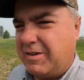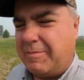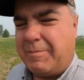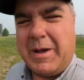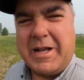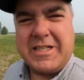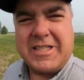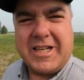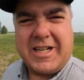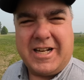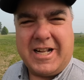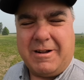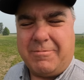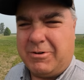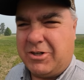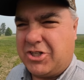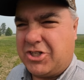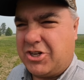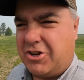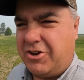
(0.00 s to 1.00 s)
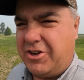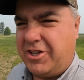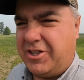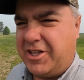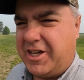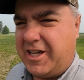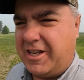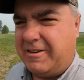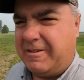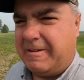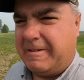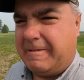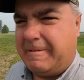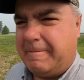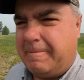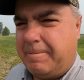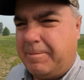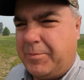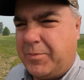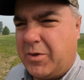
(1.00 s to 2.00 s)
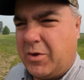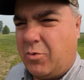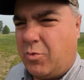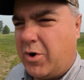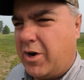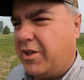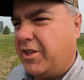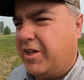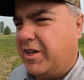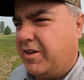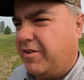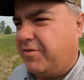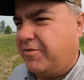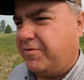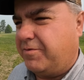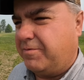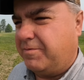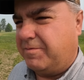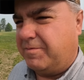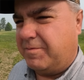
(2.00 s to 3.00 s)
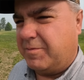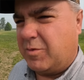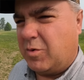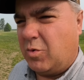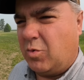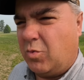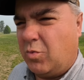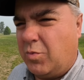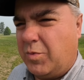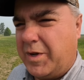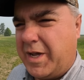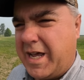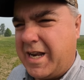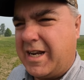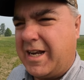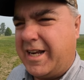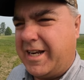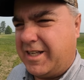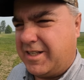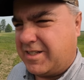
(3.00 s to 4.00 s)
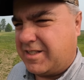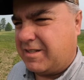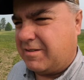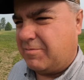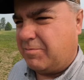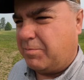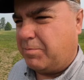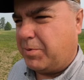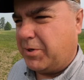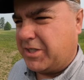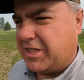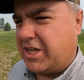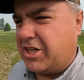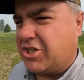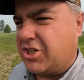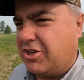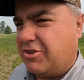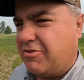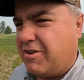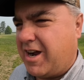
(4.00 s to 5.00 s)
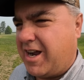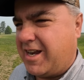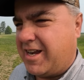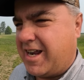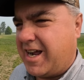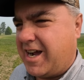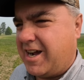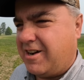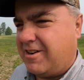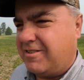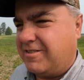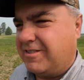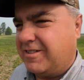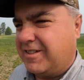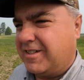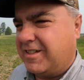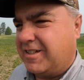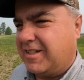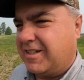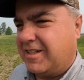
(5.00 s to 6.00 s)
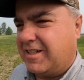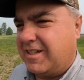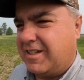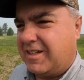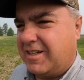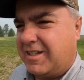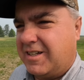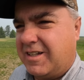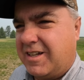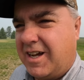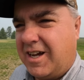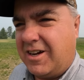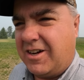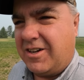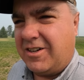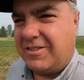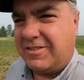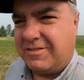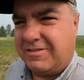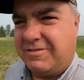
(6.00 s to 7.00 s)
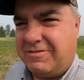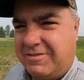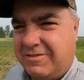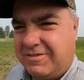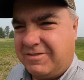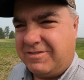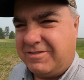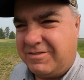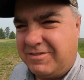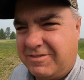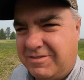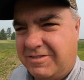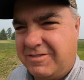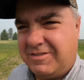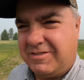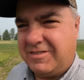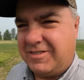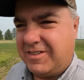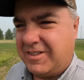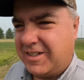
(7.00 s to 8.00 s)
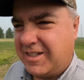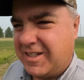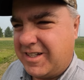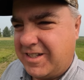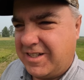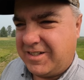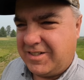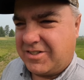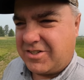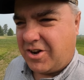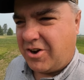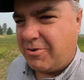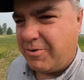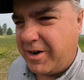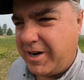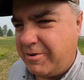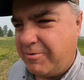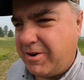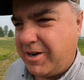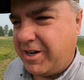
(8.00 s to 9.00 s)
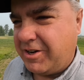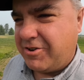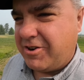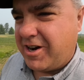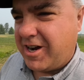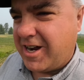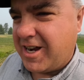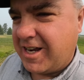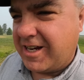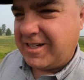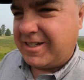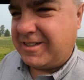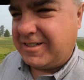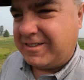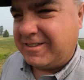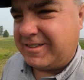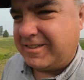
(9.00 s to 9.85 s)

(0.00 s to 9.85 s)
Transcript: basically I'm gonna show you that where the inlet is positioned right now, uh-oh, it's already running dry.